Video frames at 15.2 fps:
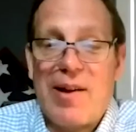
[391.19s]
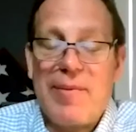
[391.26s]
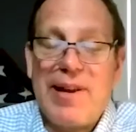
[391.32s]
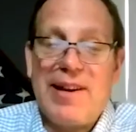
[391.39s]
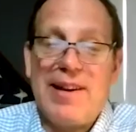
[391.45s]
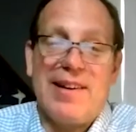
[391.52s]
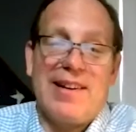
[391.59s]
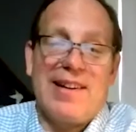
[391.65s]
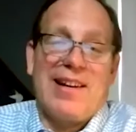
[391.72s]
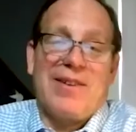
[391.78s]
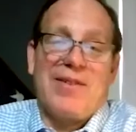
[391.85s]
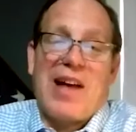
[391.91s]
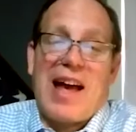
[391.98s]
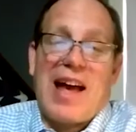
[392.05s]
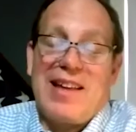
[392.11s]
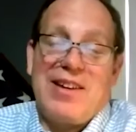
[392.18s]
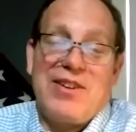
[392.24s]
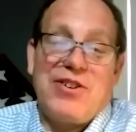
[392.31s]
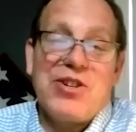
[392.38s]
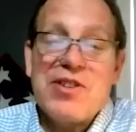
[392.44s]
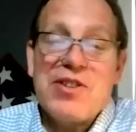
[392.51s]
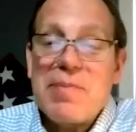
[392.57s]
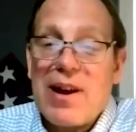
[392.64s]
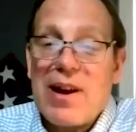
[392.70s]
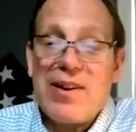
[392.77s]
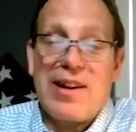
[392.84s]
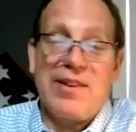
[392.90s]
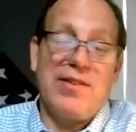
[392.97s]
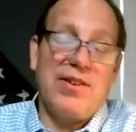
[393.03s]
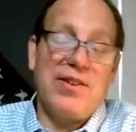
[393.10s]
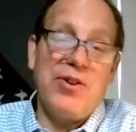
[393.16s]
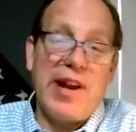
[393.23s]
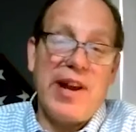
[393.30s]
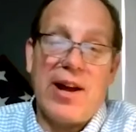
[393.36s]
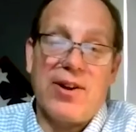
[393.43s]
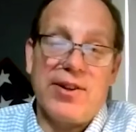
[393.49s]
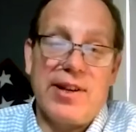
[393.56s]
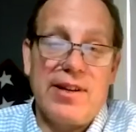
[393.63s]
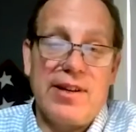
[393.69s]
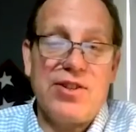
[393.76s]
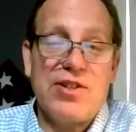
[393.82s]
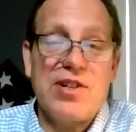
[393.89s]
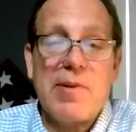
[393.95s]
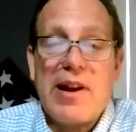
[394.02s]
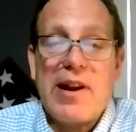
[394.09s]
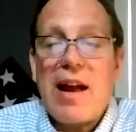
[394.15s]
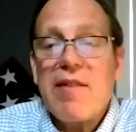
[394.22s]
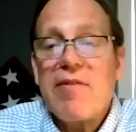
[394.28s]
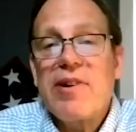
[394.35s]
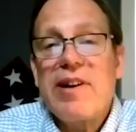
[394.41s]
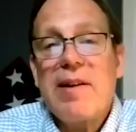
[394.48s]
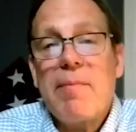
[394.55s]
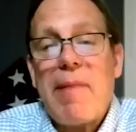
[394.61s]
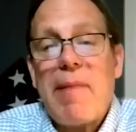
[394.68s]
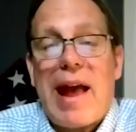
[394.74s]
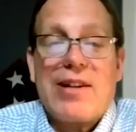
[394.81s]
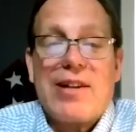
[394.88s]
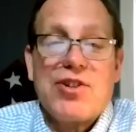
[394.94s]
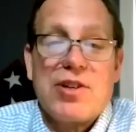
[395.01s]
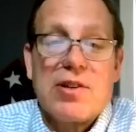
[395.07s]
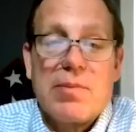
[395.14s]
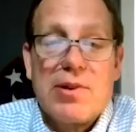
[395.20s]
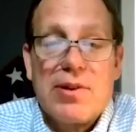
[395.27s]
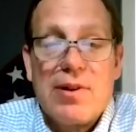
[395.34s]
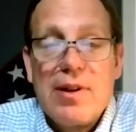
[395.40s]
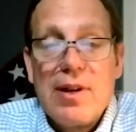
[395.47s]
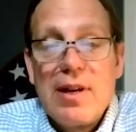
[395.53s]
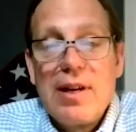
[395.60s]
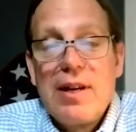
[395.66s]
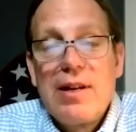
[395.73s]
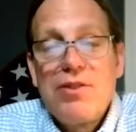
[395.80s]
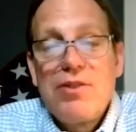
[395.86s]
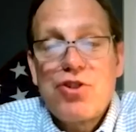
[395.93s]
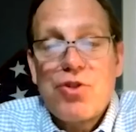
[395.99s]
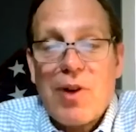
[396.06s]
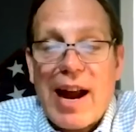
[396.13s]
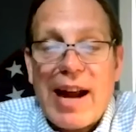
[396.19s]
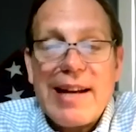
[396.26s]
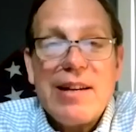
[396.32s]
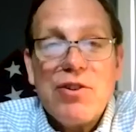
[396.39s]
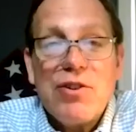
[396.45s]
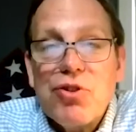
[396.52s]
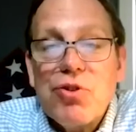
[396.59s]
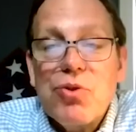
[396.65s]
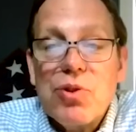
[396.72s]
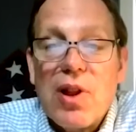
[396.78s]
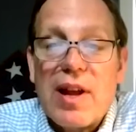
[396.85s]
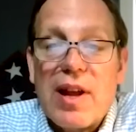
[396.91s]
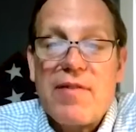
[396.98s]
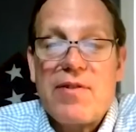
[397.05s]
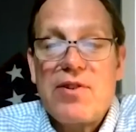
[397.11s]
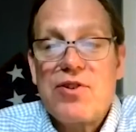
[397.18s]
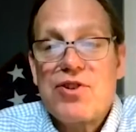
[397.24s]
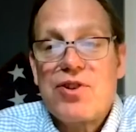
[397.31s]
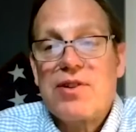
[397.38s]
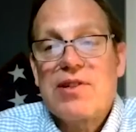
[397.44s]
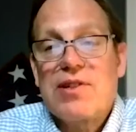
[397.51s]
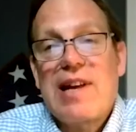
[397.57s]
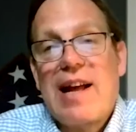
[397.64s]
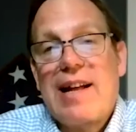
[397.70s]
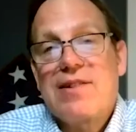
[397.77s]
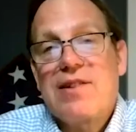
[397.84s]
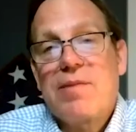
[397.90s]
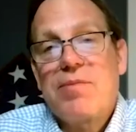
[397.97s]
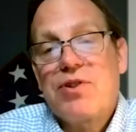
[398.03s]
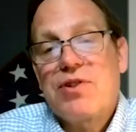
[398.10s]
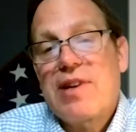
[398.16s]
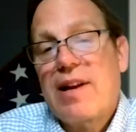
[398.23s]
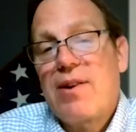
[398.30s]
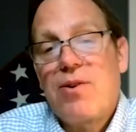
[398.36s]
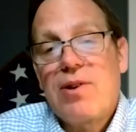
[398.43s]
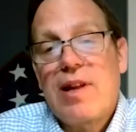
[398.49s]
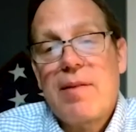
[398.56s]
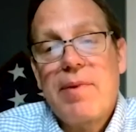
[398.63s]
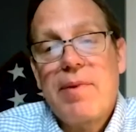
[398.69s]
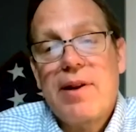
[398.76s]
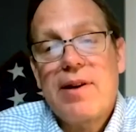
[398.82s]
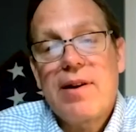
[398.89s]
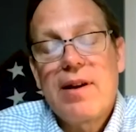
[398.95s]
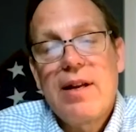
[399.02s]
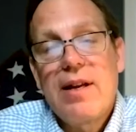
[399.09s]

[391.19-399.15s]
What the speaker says: I mean, just about, and you nailed it, just about every imaginable tried and true life insurance concept just got a whole lot better.